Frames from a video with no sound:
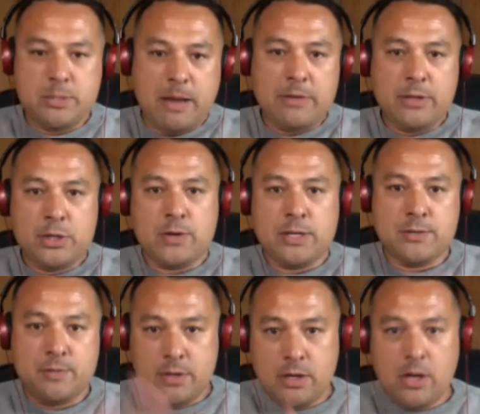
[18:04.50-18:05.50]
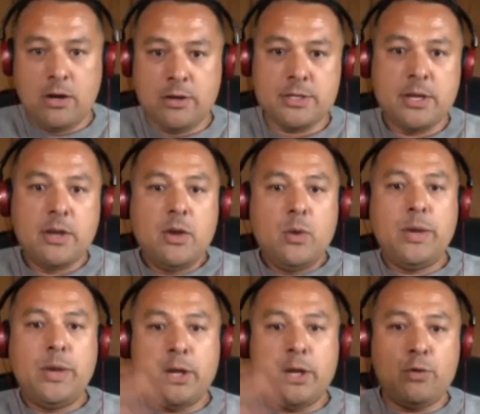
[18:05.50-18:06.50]
about the trust for the cars.
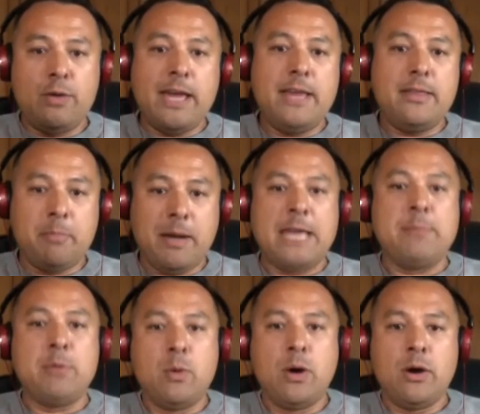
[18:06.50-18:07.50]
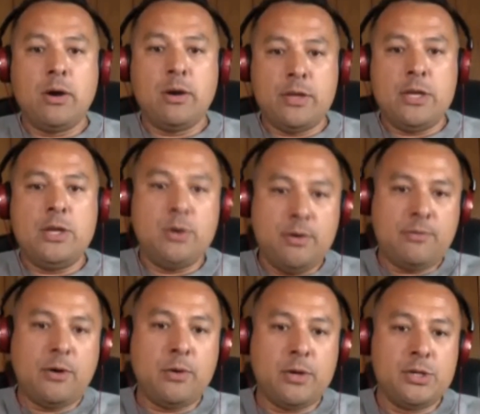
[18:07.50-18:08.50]
We're going to create the paperwork that you good
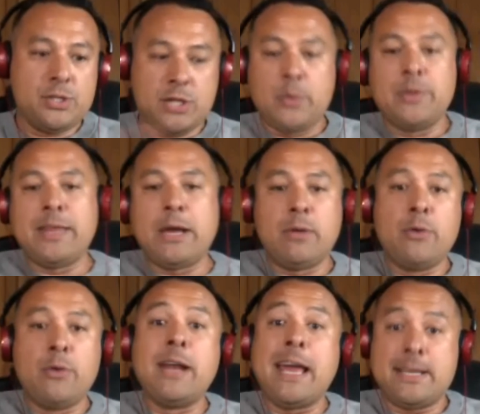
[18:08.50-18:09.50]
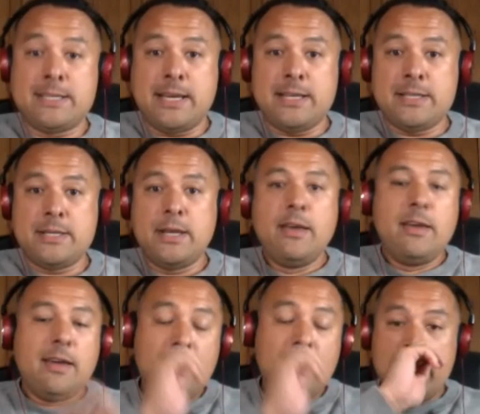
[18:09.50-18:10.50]
folk can just go and download and access.
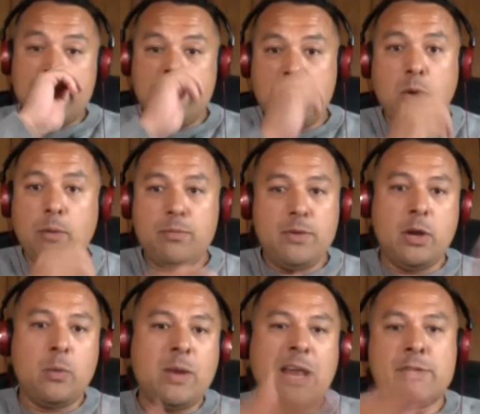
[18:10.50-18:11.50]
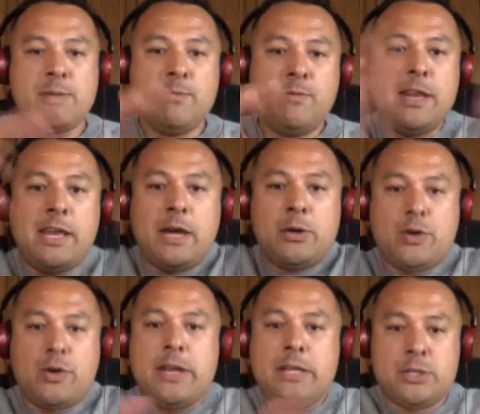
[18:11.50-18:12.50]
And then if you want, you know, we'll have some video
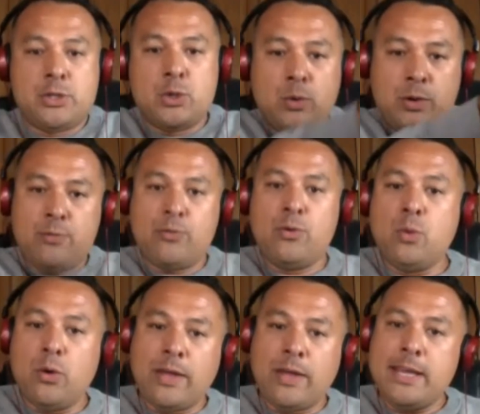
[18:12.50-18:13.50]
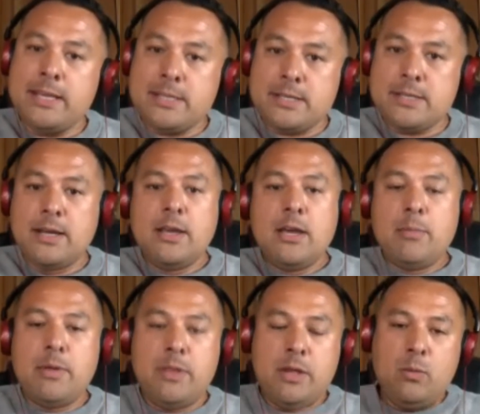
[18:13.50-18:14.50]
training to talk you through what that is.
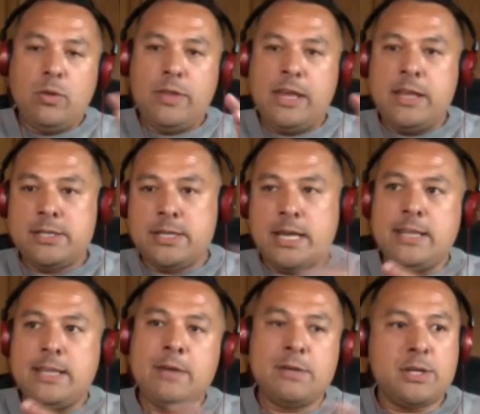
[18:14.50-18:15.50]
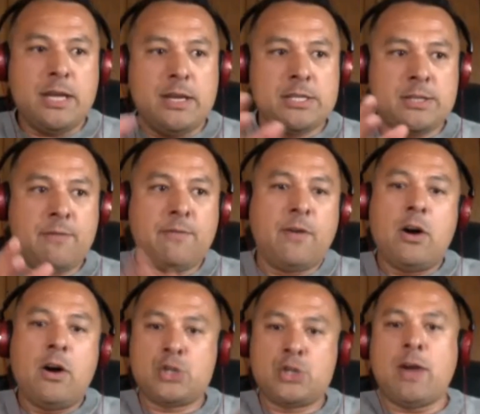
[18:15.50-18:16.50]
But what the intent here is to
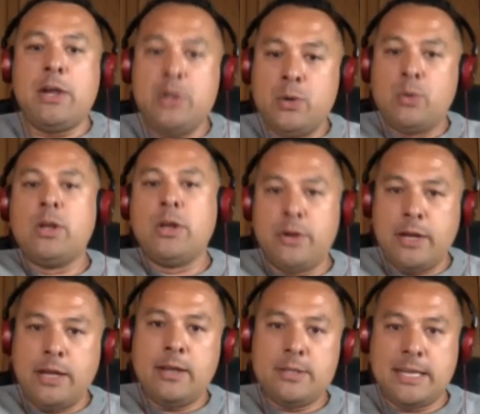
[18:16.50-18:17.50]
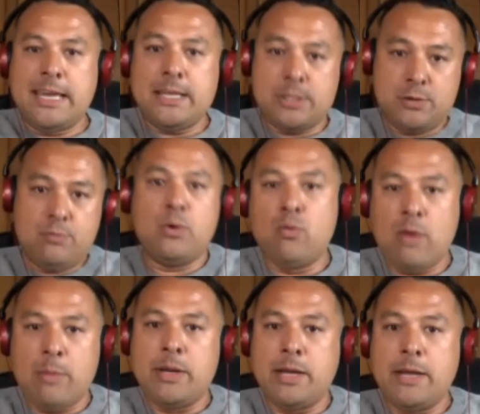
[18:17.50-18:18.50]
fast track your learning to get to real
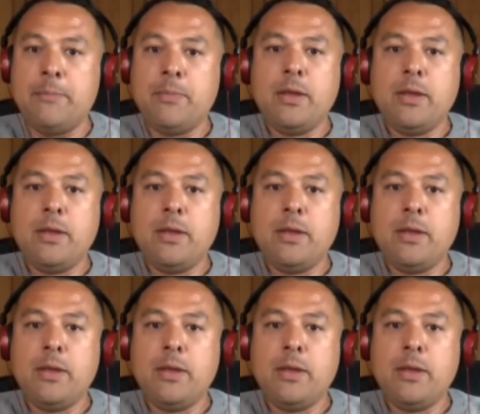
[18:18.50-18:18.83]
remedy.